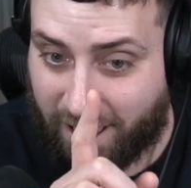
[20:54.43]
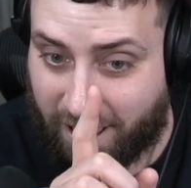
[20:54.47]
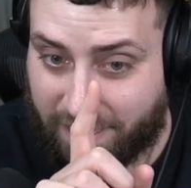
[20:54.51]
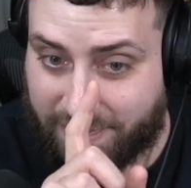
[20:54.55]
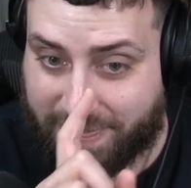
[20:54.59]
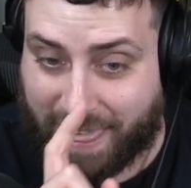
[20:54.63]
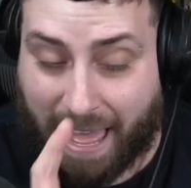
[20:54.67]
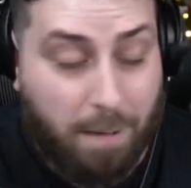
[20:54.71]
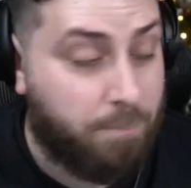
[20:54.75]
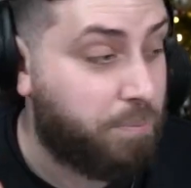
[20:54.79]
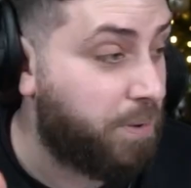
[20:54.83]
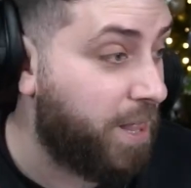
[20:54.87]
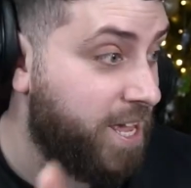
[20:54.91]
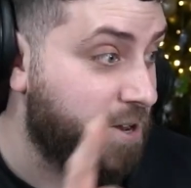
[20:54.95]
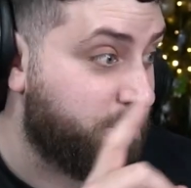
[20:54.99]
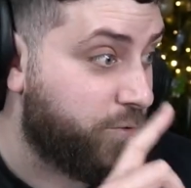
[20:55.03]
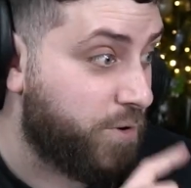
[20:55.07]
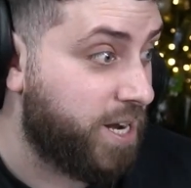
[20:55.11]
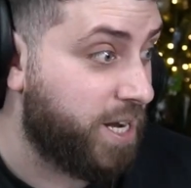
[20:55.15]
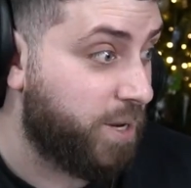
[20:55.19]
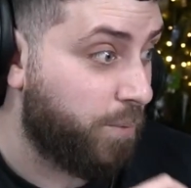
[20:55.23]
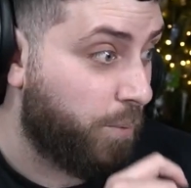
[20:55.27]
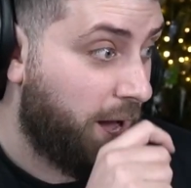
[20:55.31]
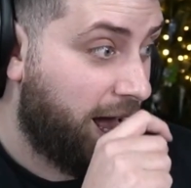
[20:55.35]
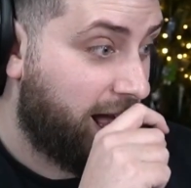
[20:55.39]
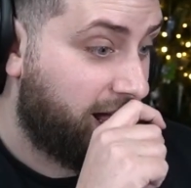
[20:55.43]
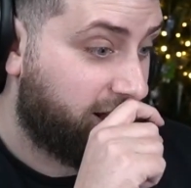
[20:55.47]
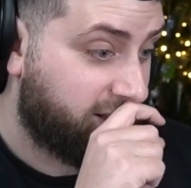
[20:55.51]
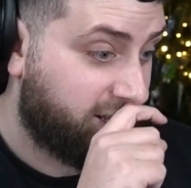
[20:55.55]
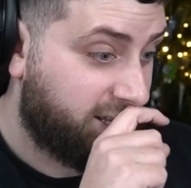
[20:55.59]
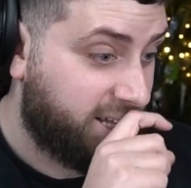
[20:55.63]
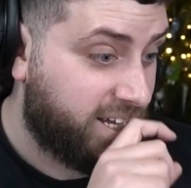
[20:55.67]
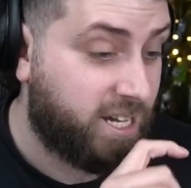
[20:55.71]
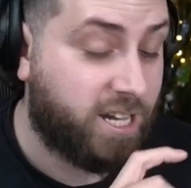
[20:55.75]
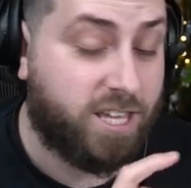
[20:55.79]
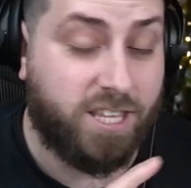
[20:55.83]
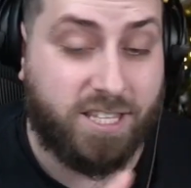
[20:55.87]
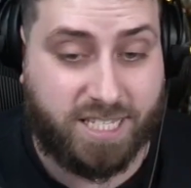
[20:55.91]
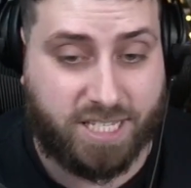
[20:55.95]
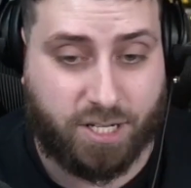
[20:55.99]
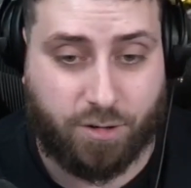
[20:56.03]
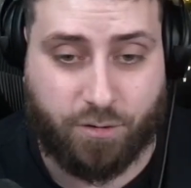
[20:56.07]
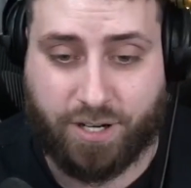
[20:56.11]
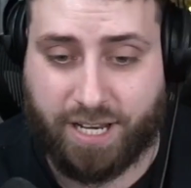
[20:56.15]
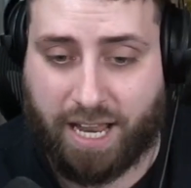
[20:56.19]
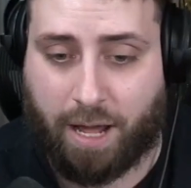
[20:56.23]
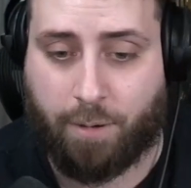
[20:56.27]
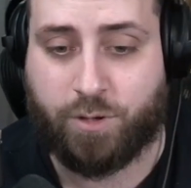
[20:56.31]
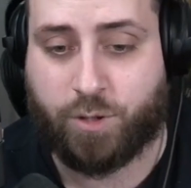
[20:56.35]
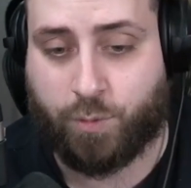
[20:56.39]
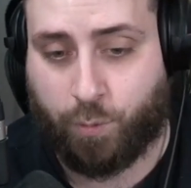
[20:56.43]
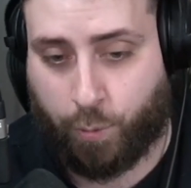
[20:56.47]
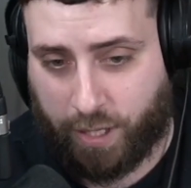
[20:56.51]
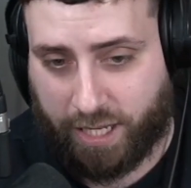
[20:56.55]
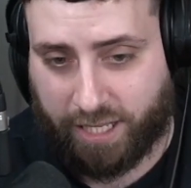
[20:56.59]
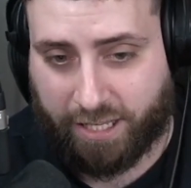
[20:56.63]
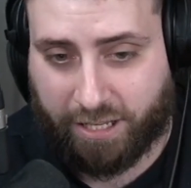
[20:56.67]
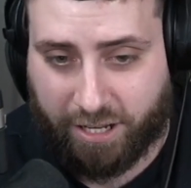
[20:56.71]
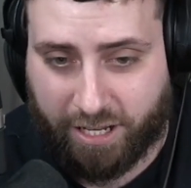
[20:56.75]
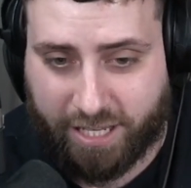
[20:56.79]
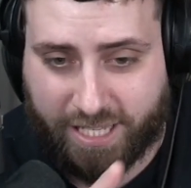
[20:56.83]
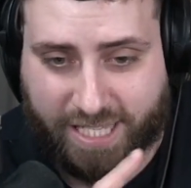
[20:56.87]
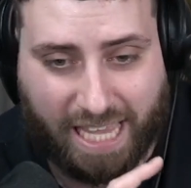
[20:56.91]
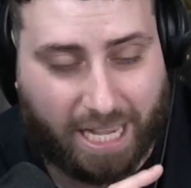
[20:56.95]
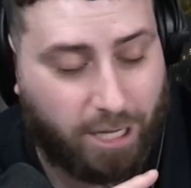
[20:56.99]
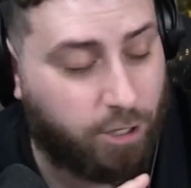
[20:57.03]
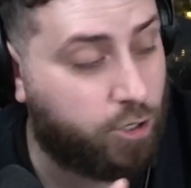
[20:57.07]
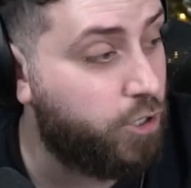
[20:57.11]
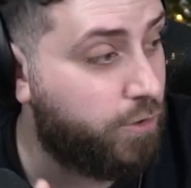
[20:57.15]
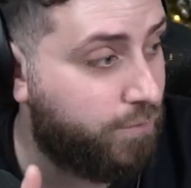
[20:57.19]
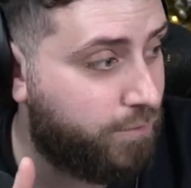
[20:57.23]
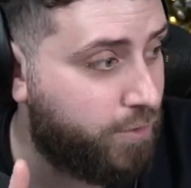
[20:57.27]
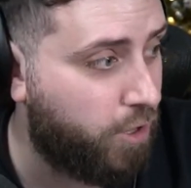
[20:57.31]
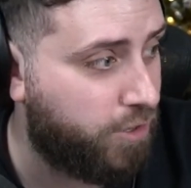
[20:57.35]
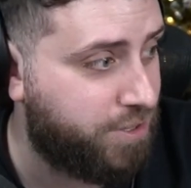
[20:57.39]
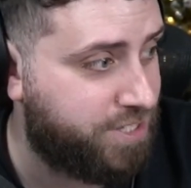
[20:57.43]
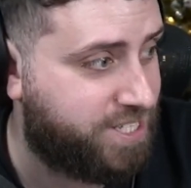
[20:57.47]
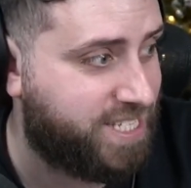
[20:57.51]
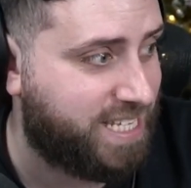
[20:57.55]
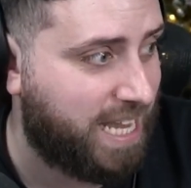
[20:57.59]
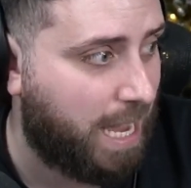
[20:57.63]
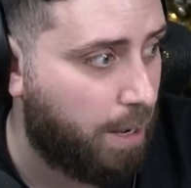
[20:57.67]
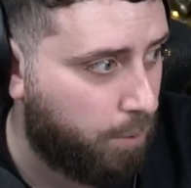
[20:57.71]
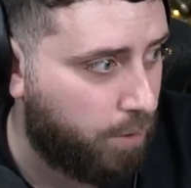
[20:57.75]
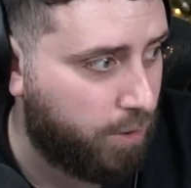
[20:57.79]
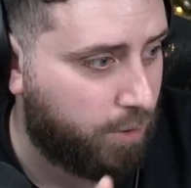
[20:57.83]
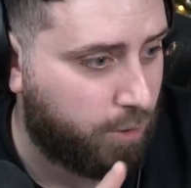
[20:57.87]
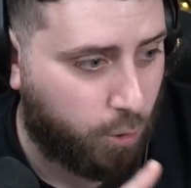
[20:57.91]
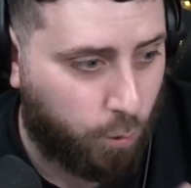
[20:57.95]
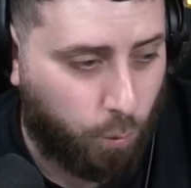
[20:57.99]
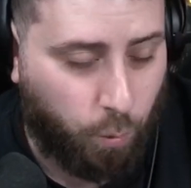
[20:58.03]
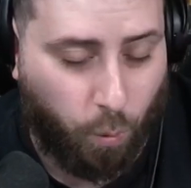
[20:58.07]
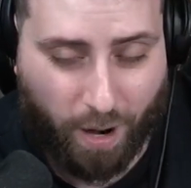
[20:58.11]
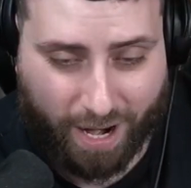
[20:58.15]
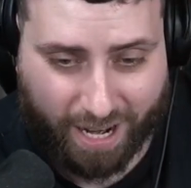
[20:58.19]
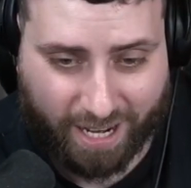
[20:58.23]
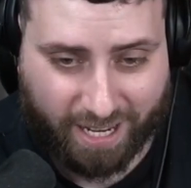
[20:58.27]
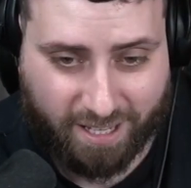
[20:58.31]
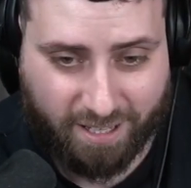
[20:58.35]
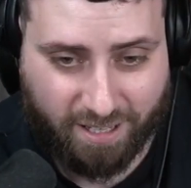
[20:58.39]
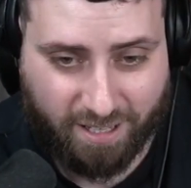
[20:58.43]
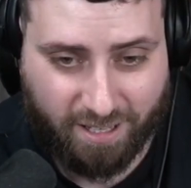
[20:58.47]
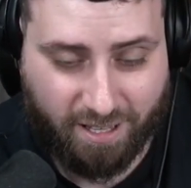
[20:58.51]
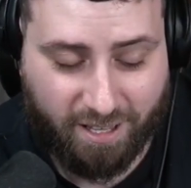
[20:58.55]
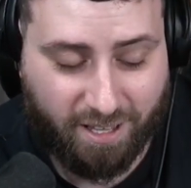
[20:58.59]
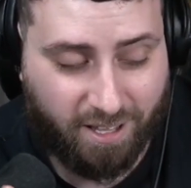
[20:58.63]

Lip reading: That played really well. Considering that was weakness, that could have gone sour quick.